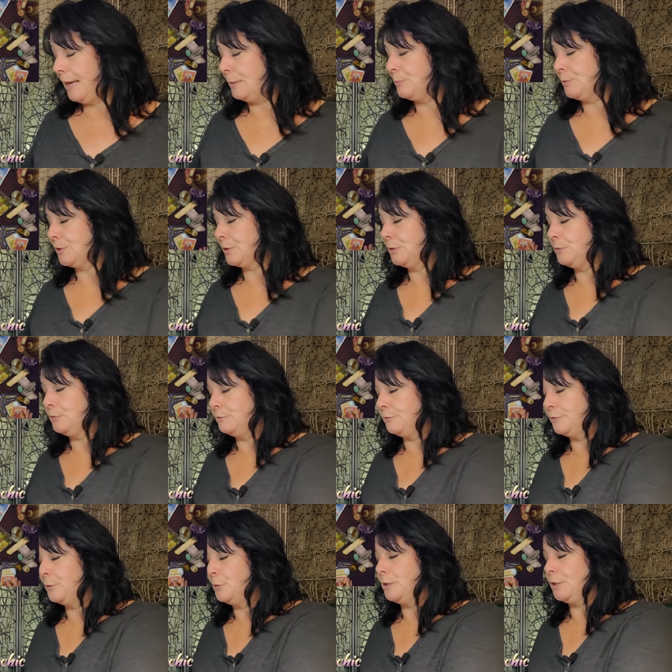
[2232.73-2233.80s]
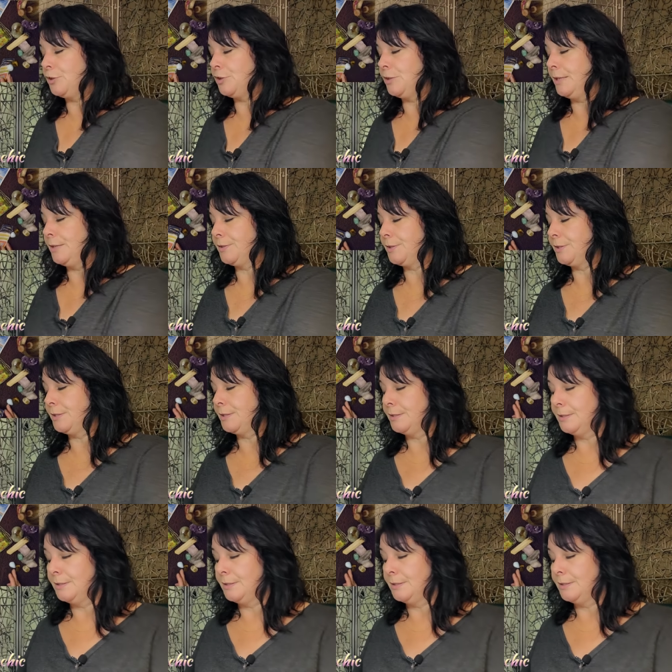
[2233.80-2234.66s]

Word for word: Absolute foolishness.